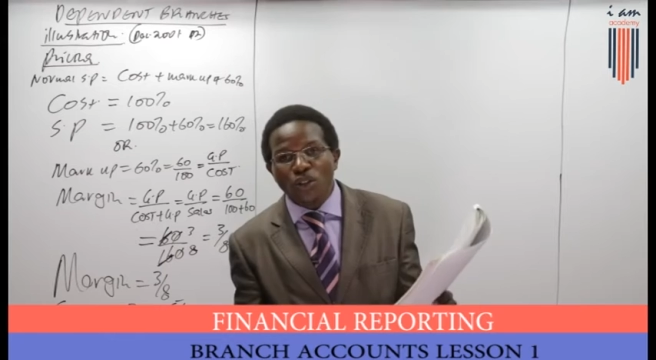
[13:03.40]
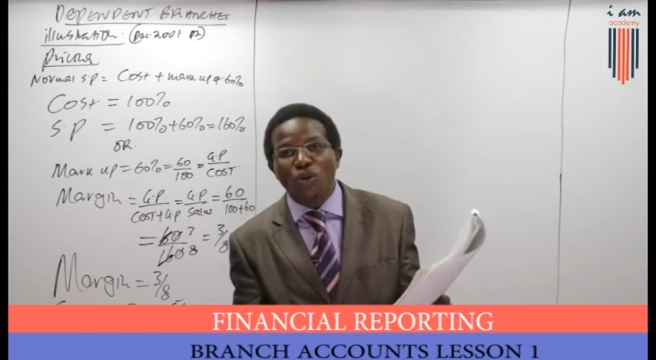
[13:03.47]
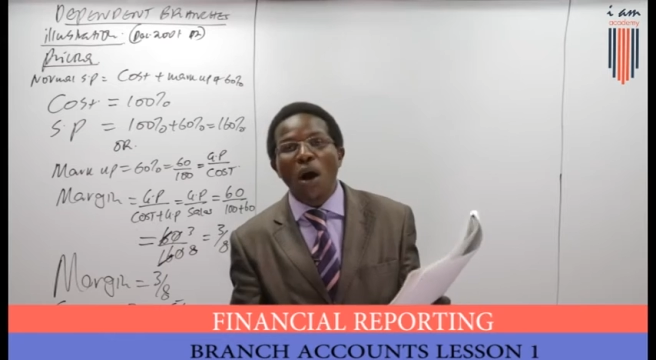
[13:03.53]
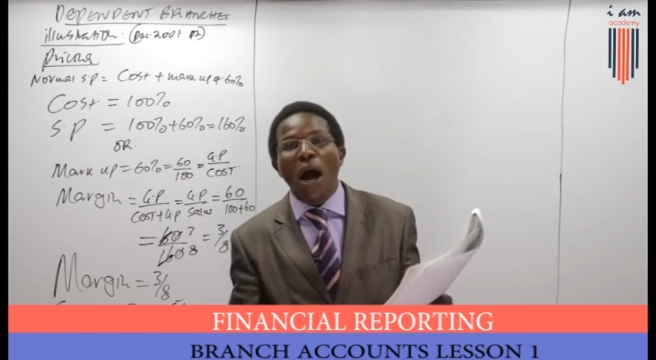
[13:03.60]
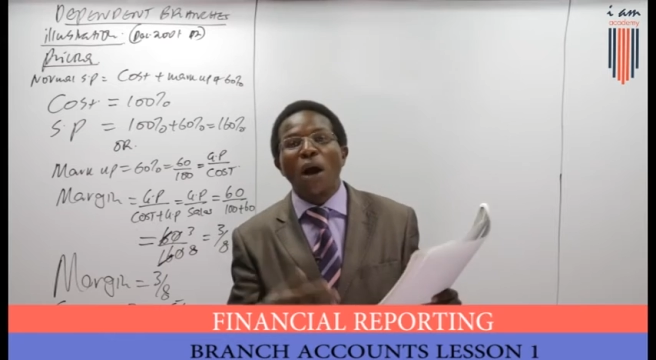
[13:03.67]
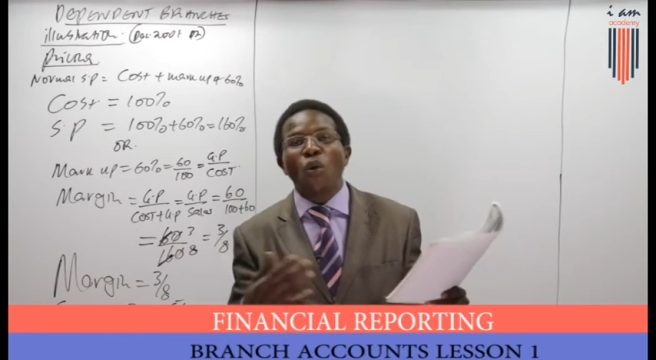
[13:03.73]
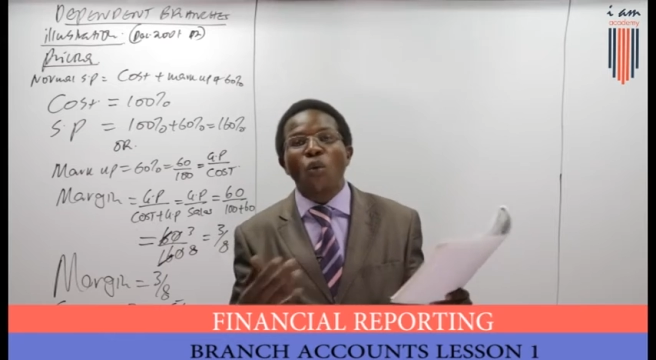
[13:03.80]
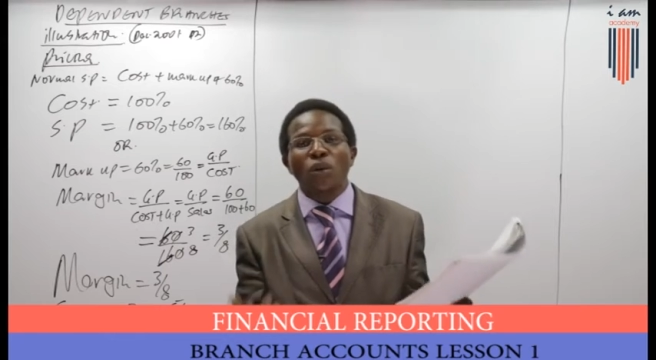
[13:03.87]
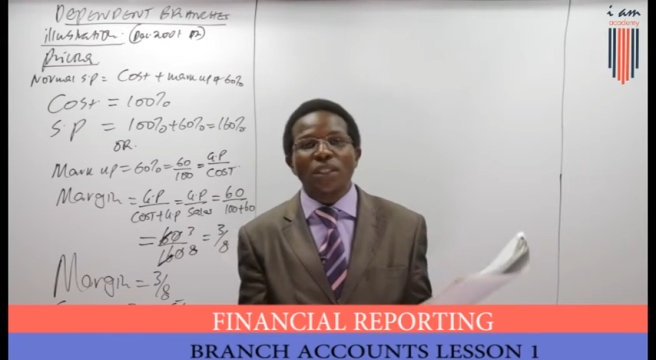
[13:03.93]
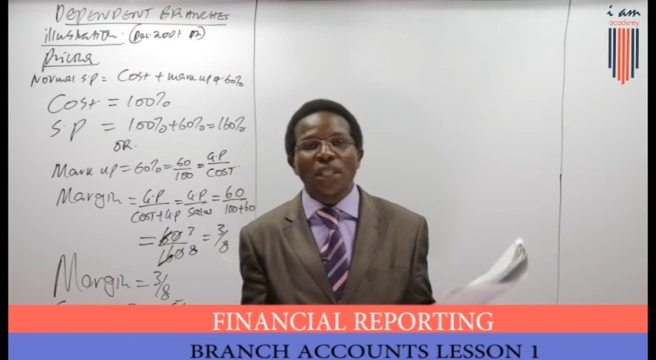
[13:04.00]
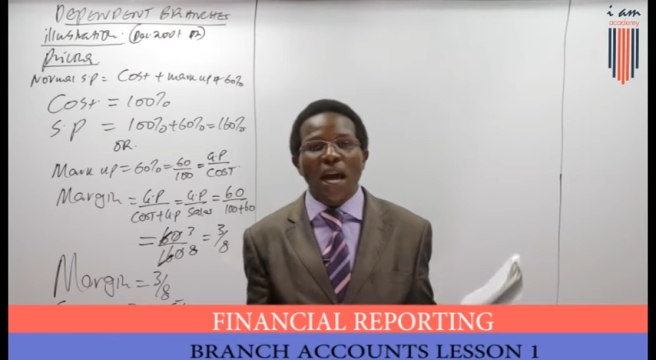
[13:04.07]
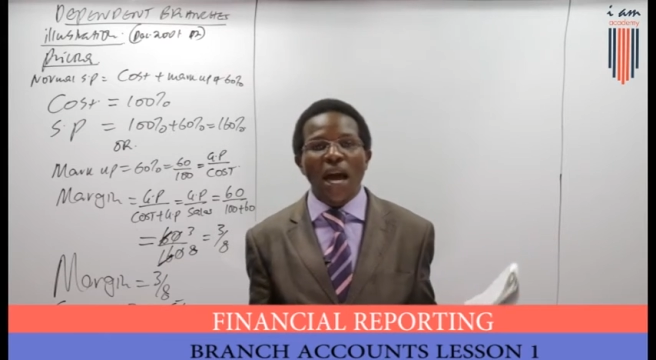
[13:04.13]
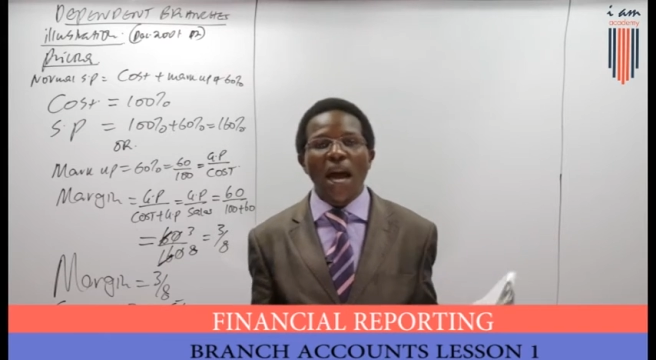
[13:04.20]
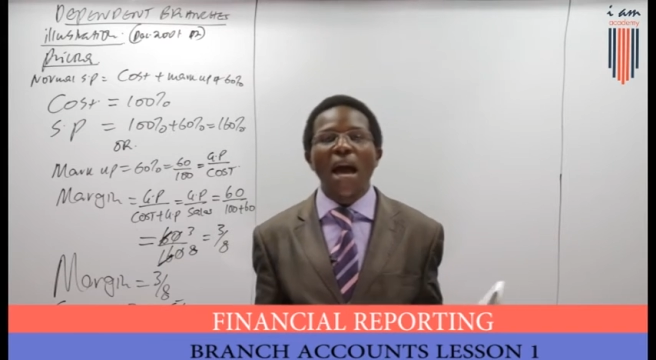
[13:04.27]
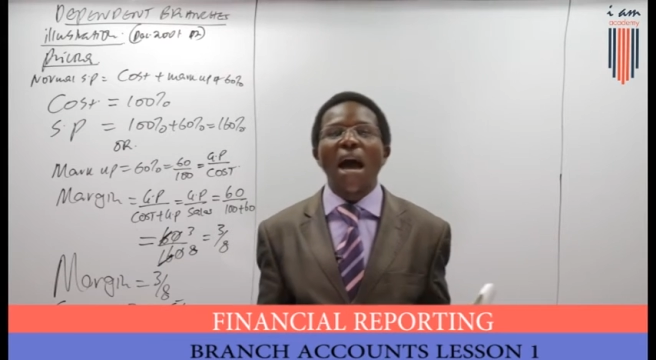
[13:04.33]
so
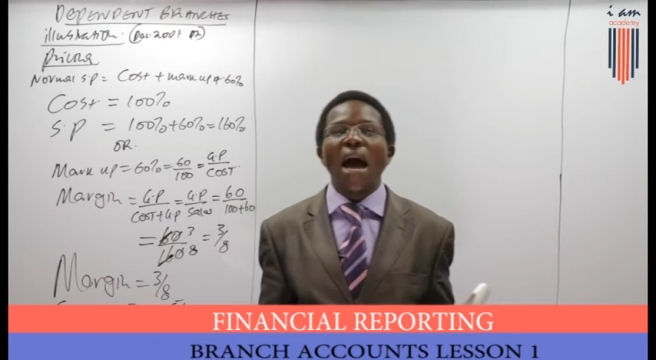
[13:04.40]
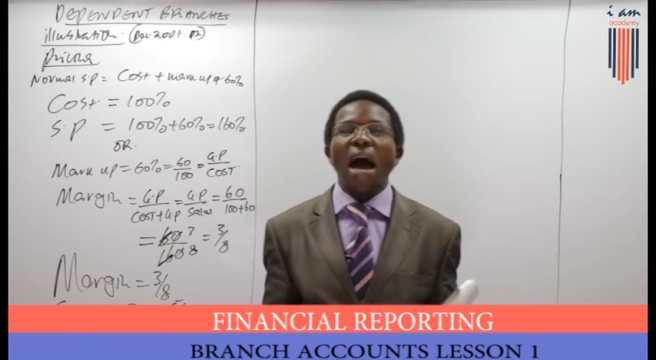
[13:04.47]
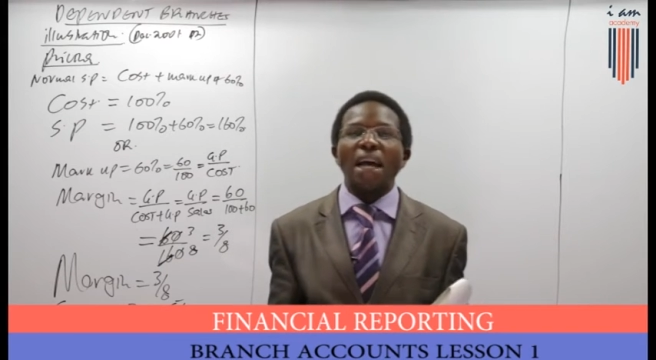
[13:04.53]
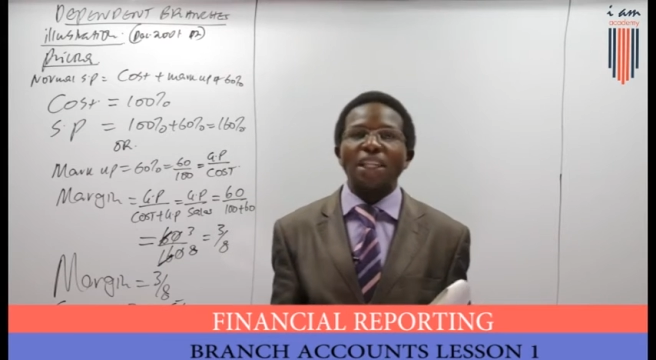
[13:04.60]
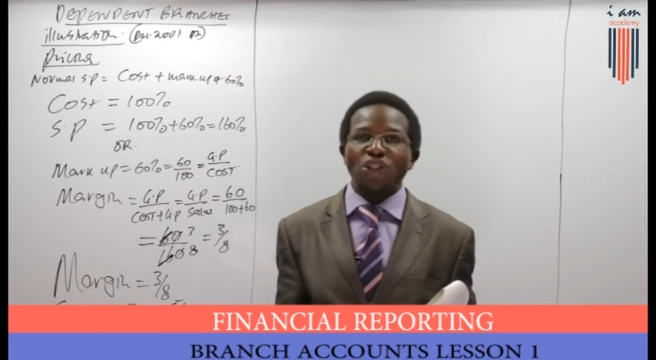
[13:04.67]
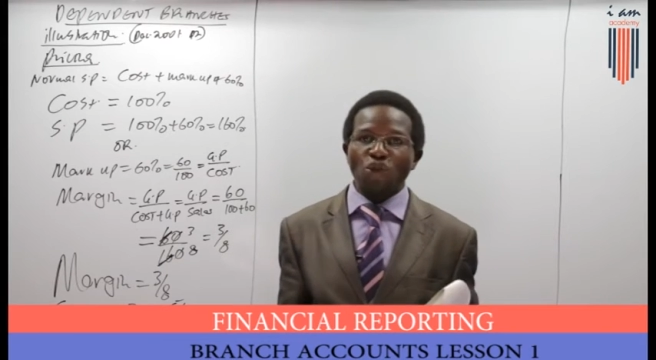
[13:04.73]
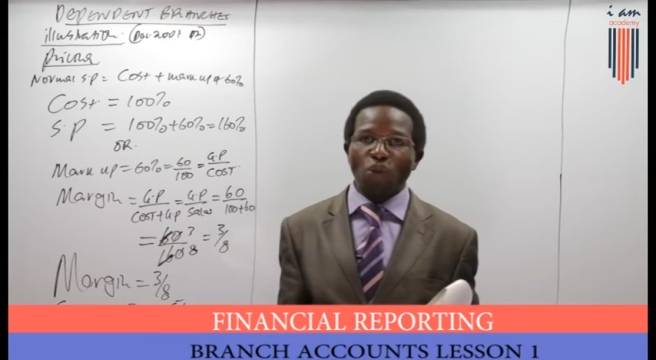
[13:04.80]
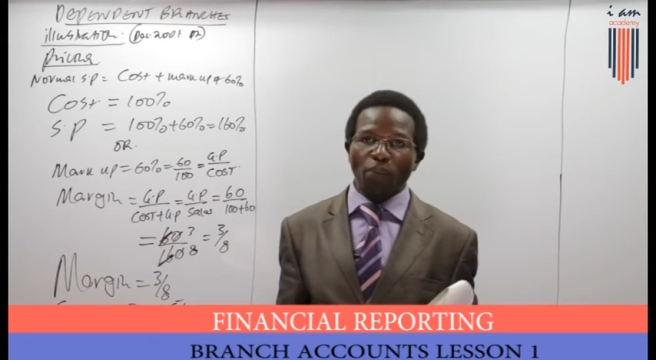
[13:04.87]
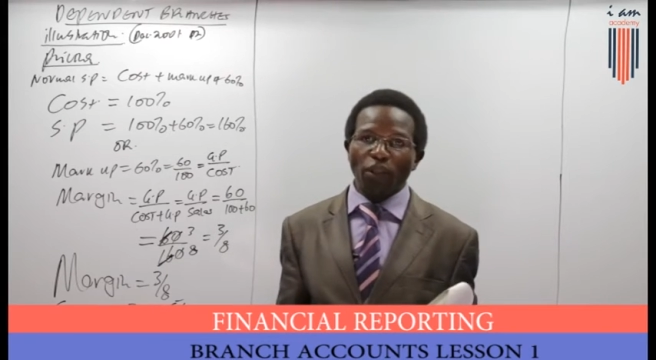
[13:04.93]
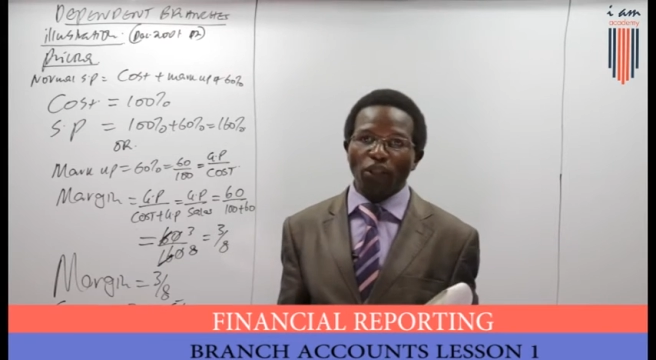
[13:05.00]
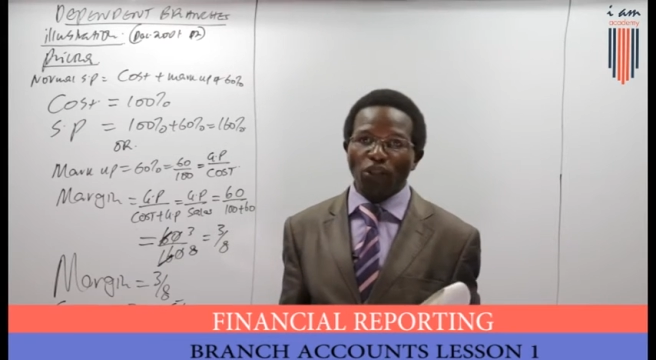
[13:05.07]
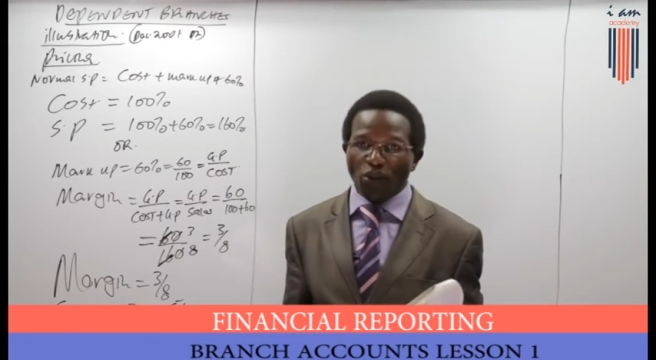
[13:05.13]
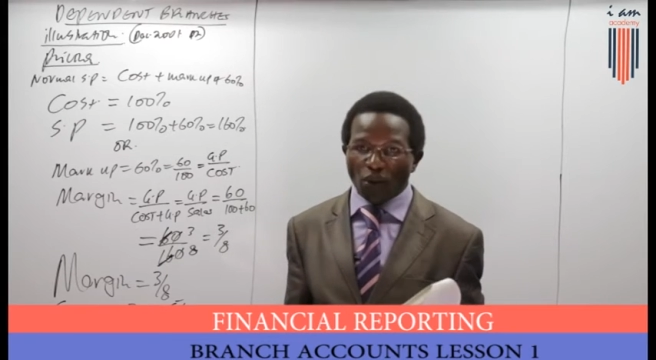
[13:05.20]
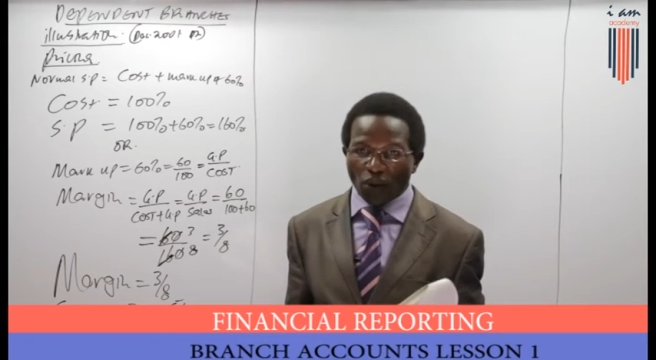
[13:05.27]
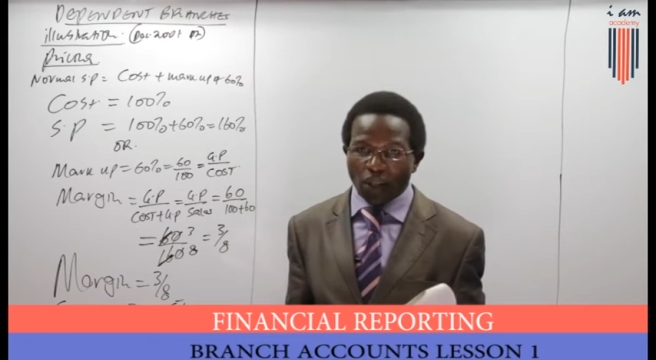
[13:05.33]
1/4 has not been
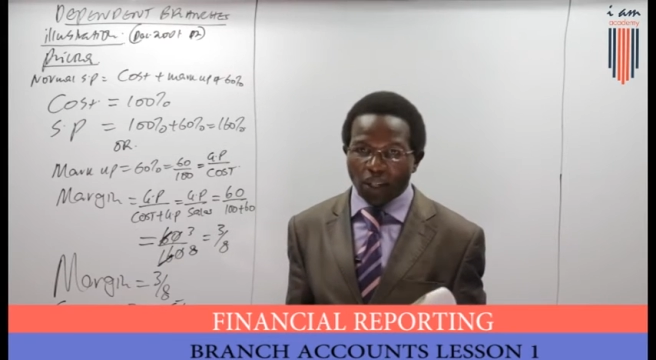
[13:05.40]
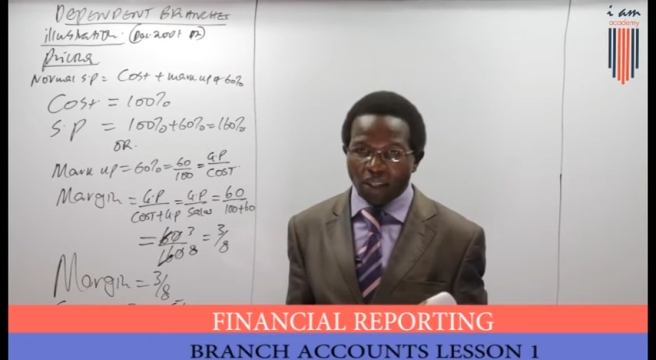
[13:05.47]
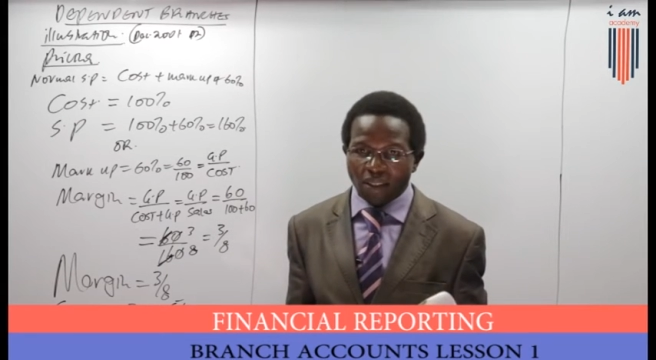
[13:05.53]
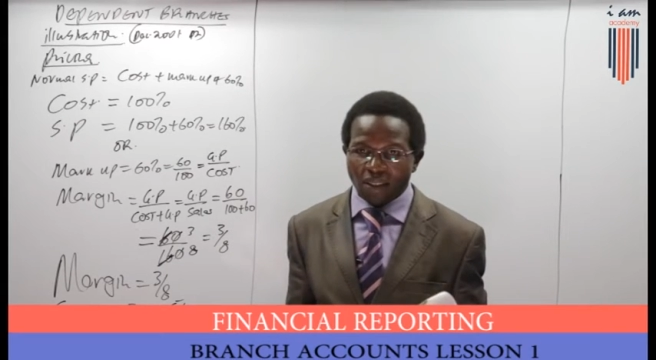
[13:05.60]
sold.